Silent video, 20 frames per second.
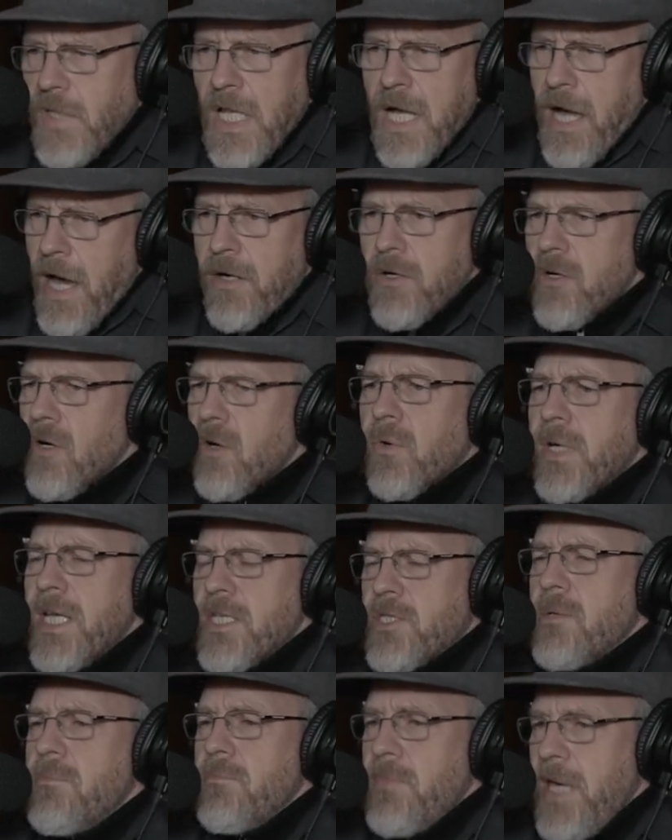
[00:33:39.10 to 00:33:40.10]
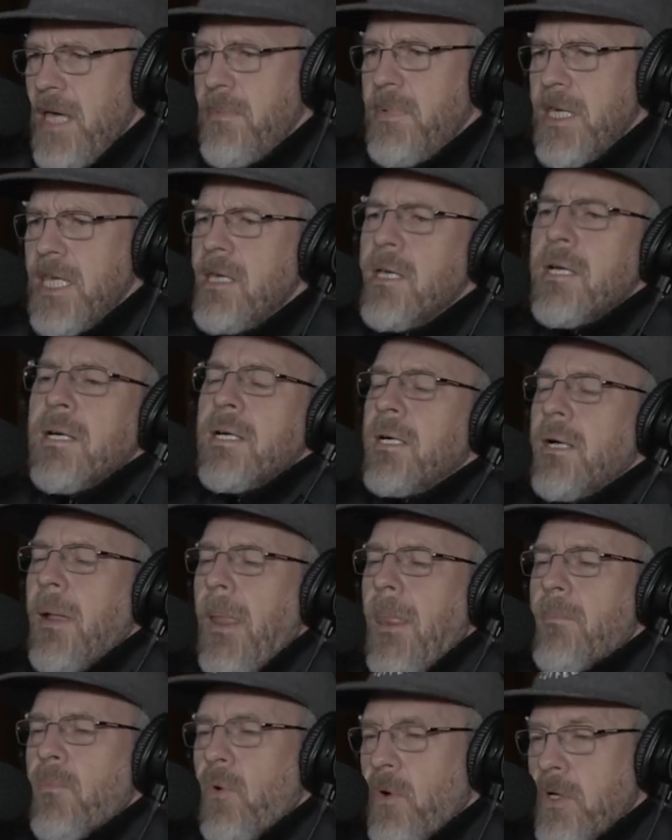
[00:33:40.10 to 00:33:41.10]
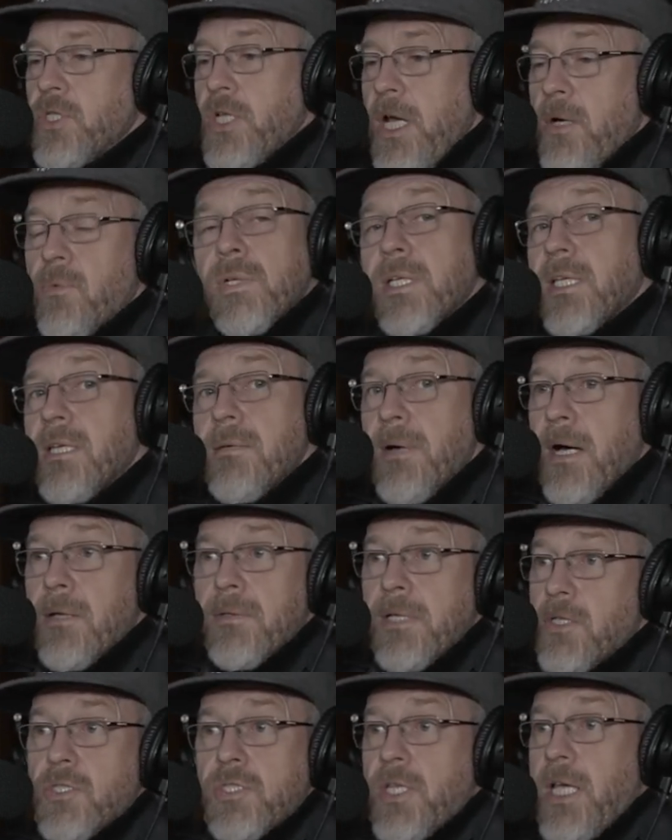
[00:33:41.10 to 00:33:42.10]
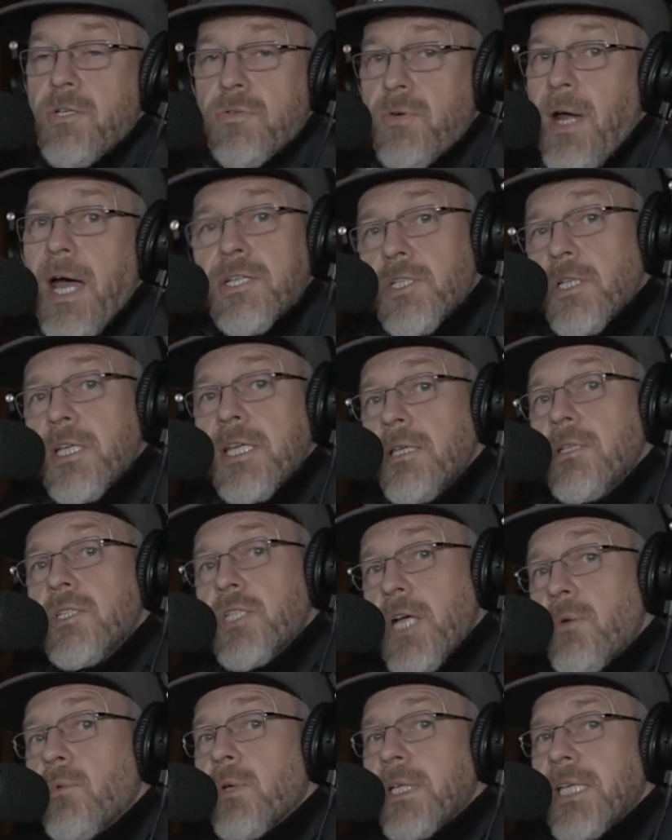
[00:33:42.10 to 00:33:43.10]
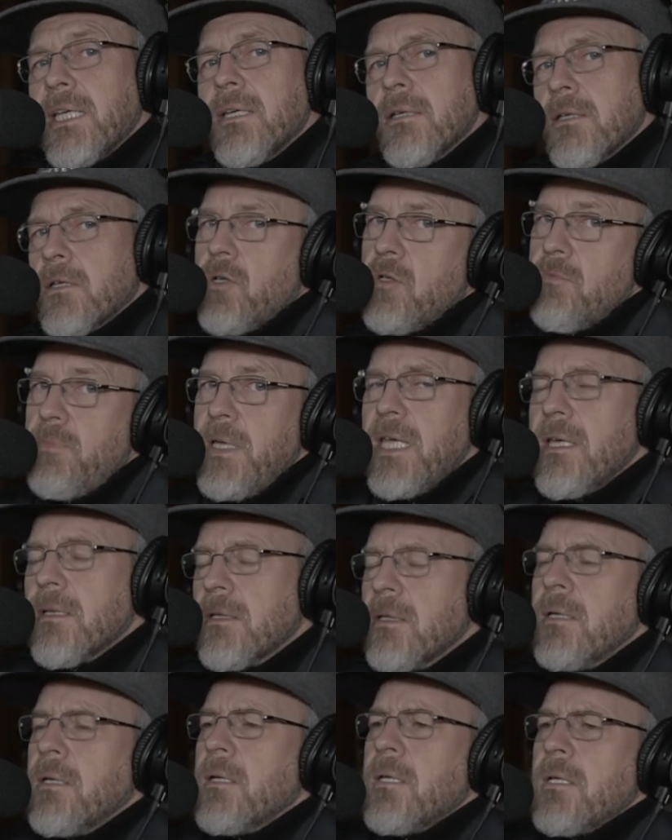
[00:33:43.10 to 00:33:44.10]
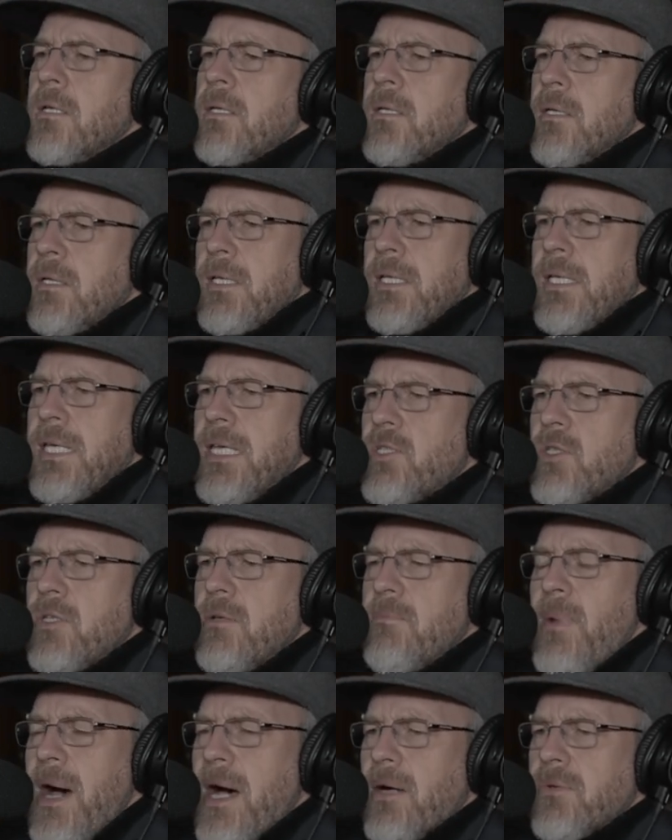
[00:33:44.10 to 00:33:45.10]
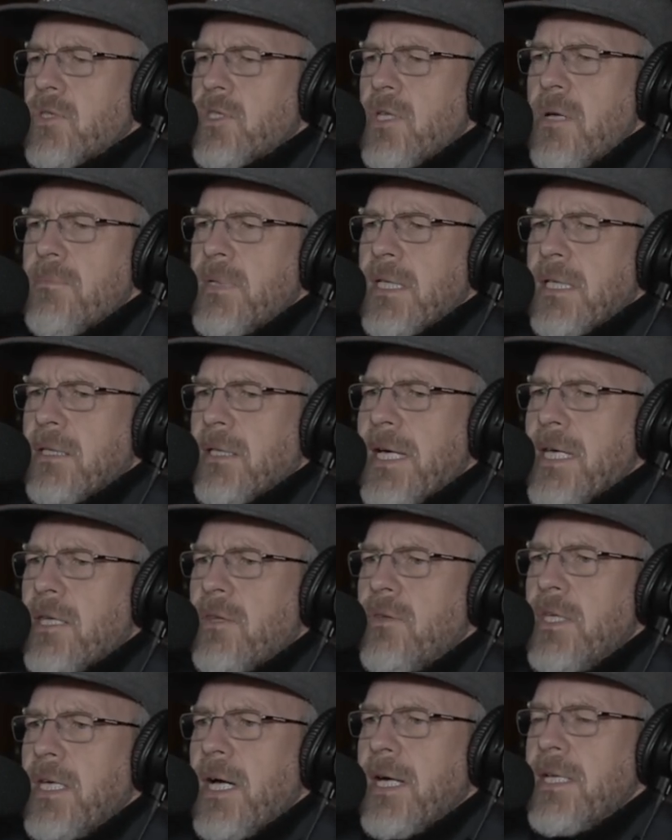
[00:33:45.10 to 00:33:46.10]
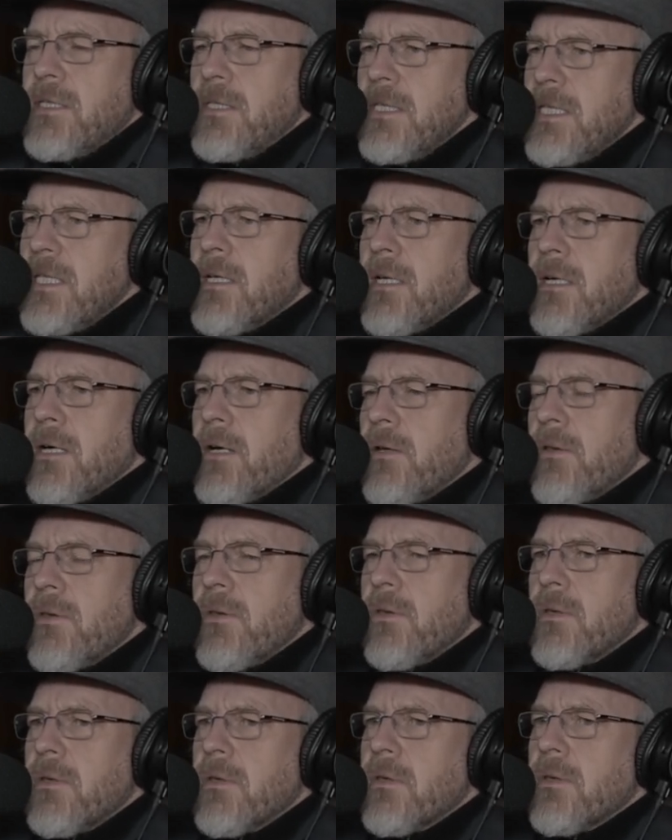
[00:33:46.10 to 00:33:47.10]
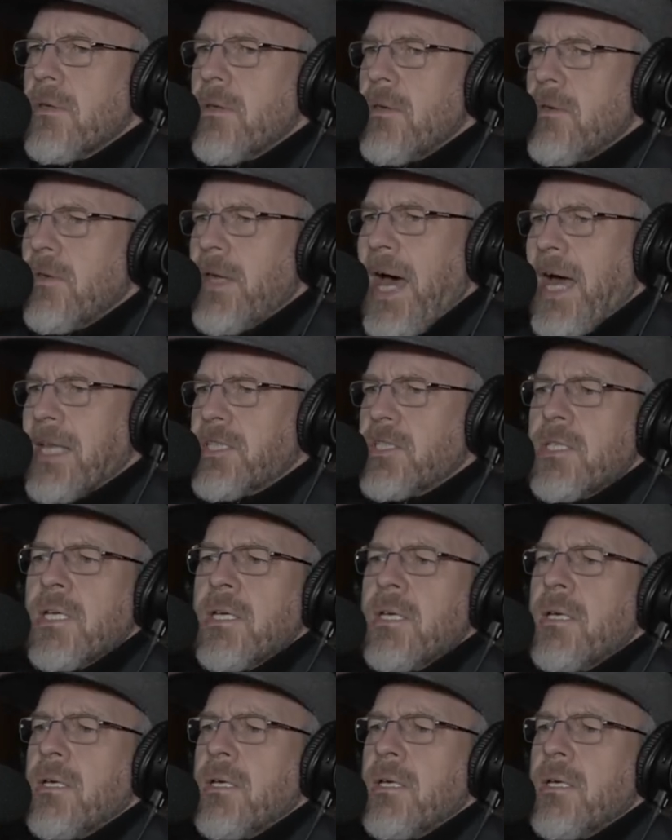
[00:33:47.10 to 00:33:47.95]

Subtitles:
I don't know. Is it maybe more generally about, let's say, tragedy generally? Could be. Is it about something like the idea that